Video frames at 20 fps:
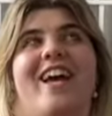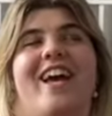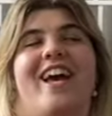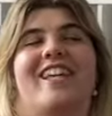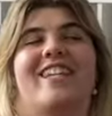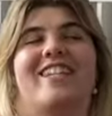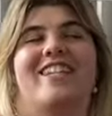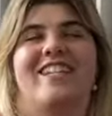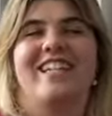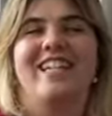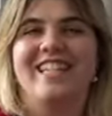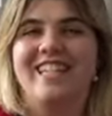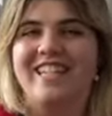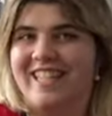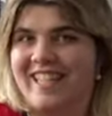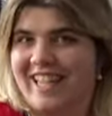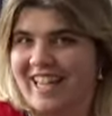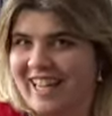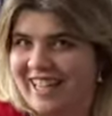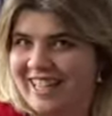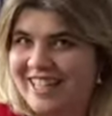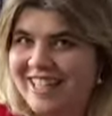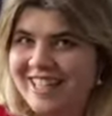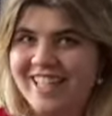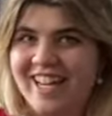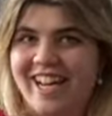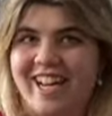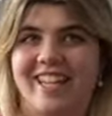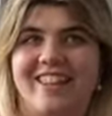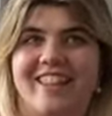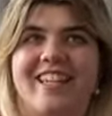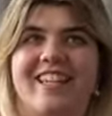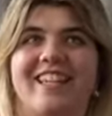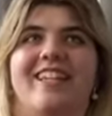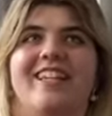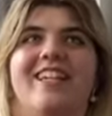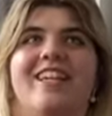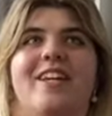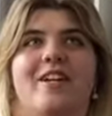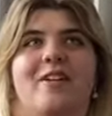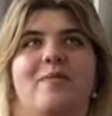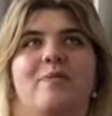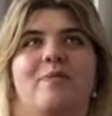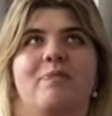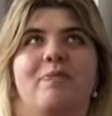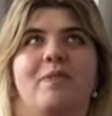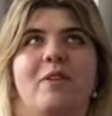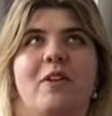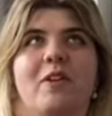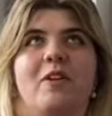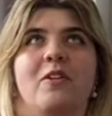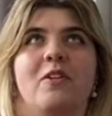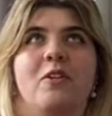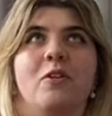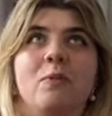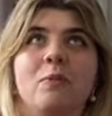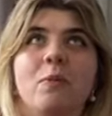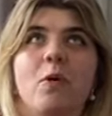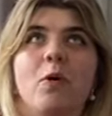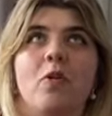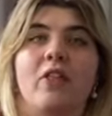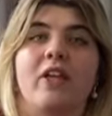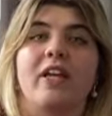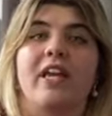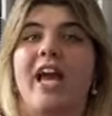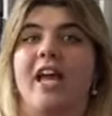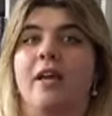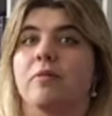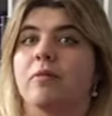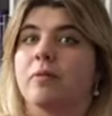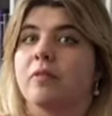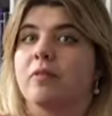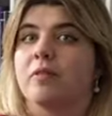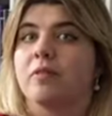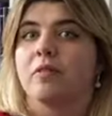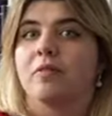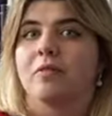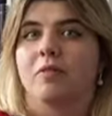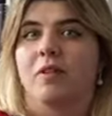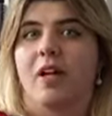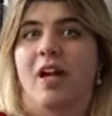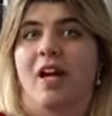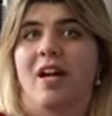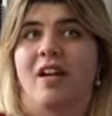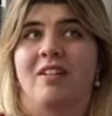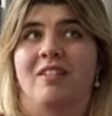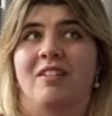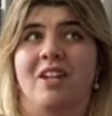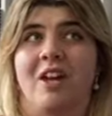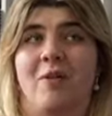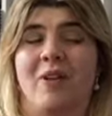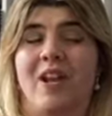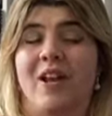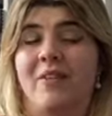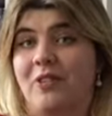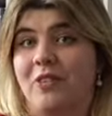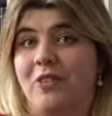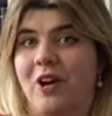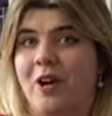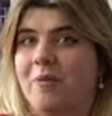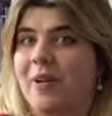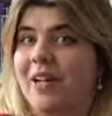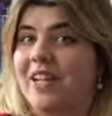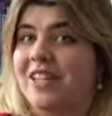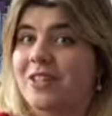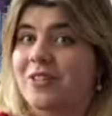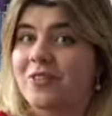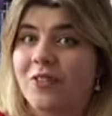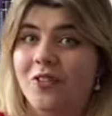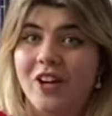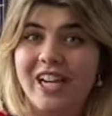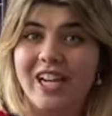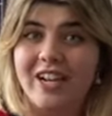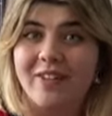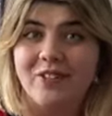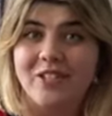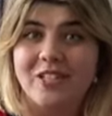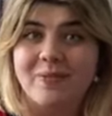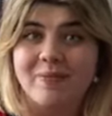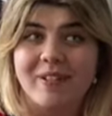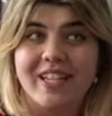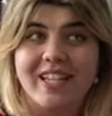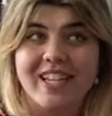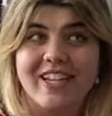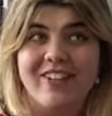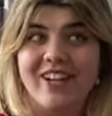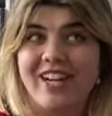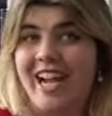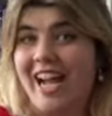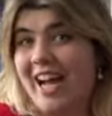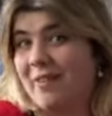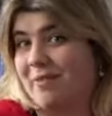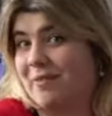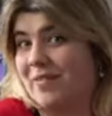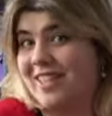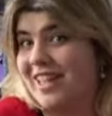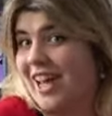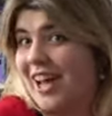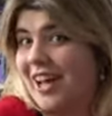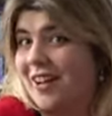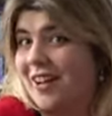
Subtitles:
As cheesy as it is, I think you're more than capable. No one ever thought I'd be able to do 4A levels, but here I am, so.